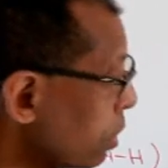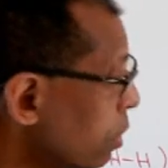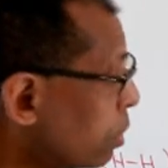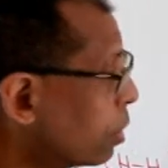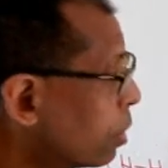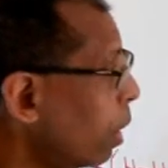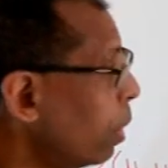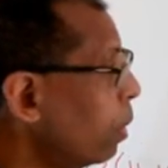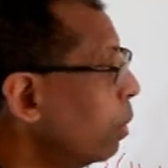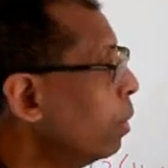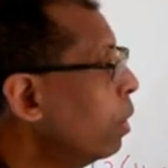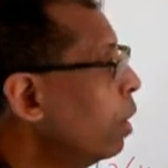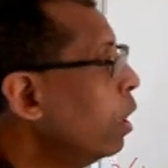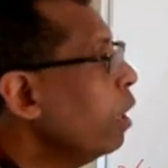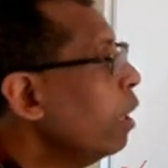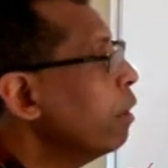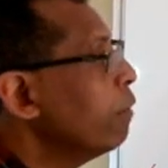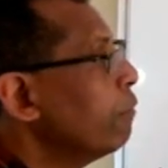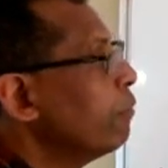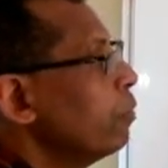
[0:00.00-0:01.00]
So
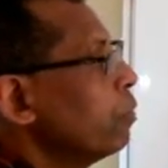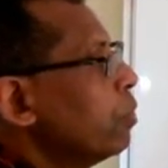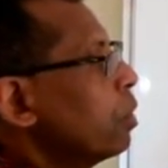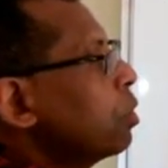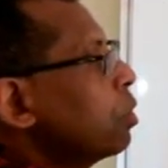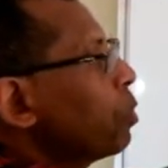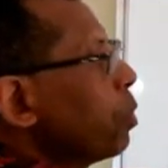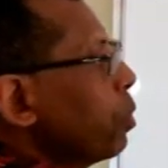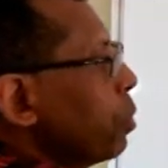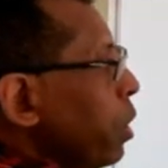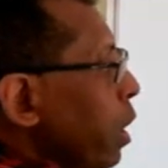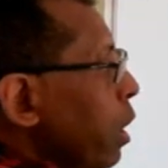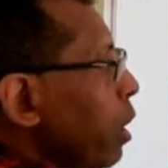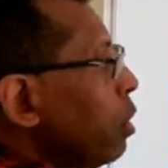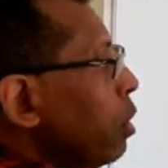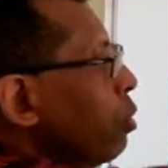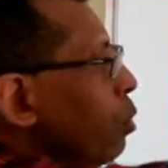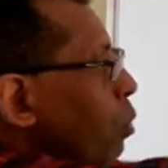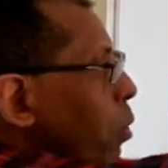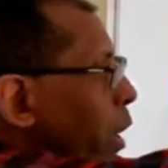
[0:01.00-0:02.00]
if you just
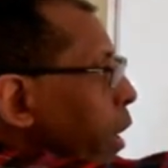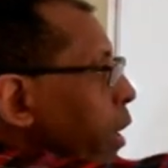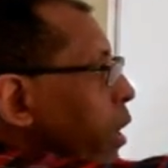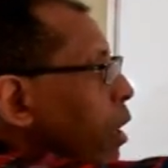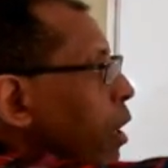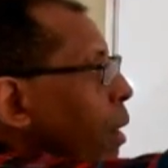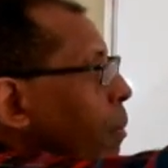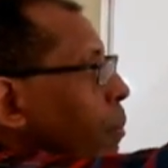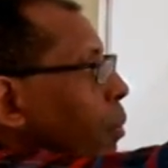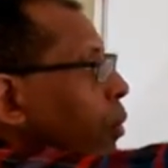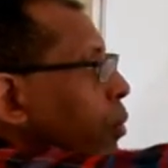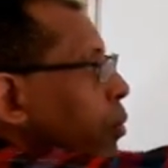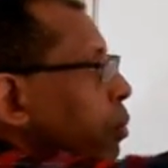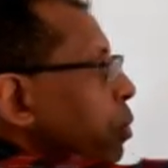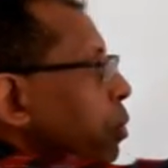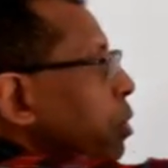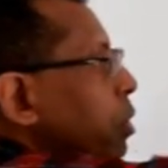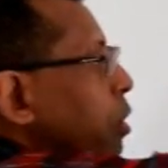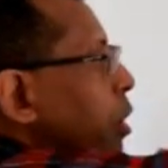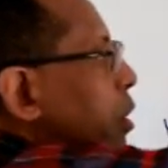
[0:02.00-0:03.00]
rotate, you'll end up
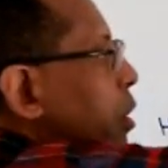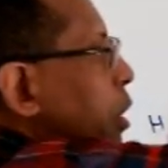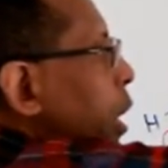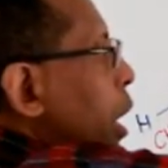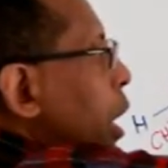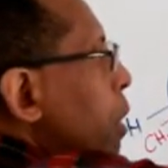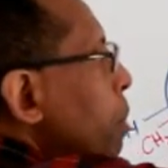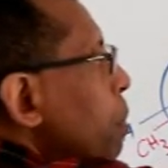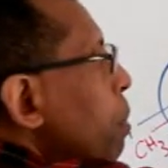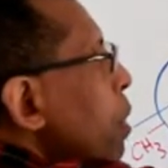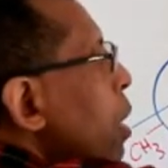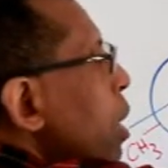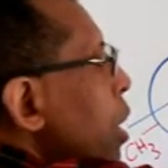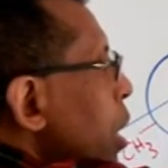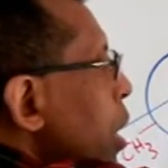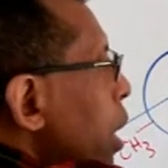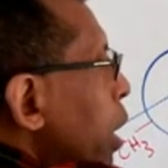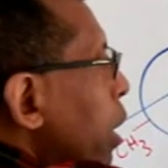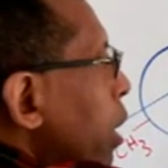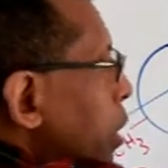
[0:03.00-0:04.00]
also in the same
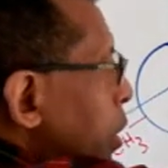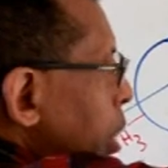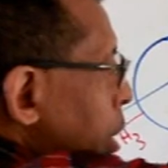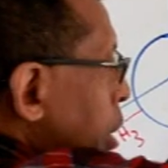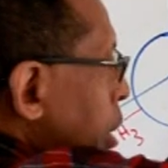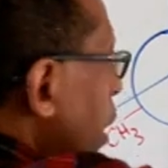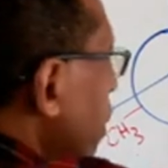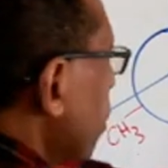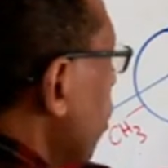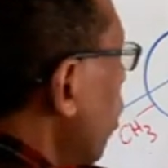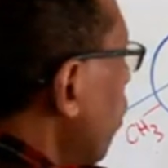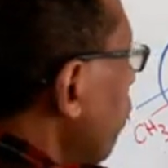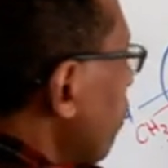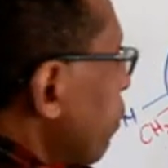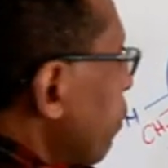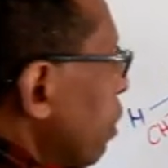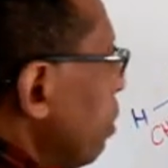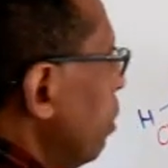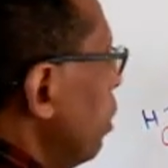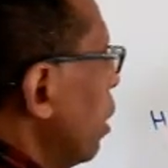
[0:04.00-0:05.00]

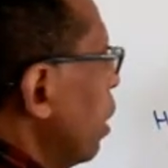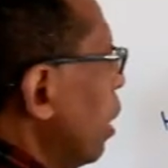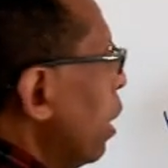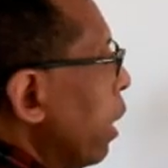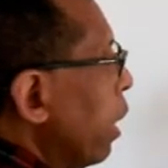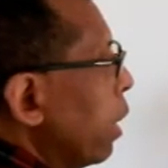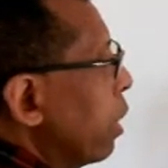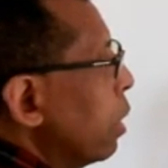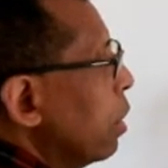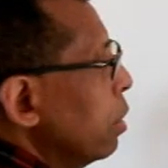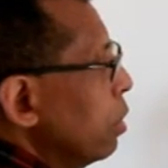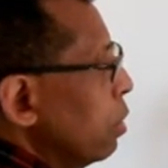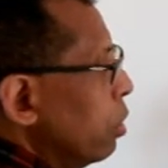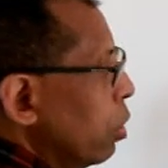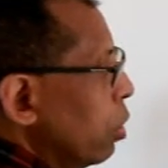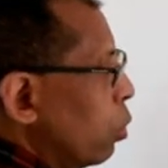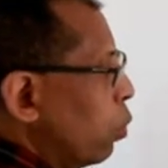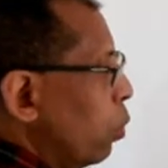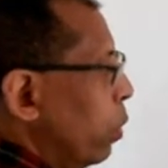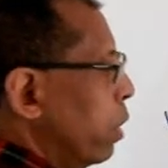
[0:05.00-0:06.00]
conformer like
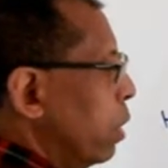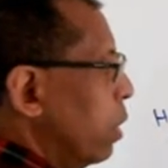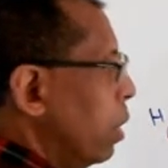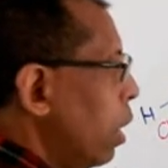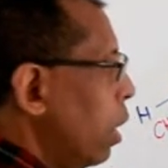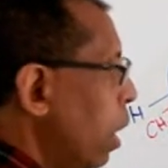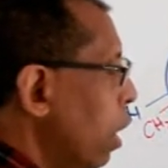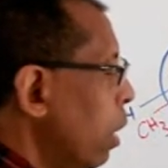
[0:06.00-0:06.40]
this one.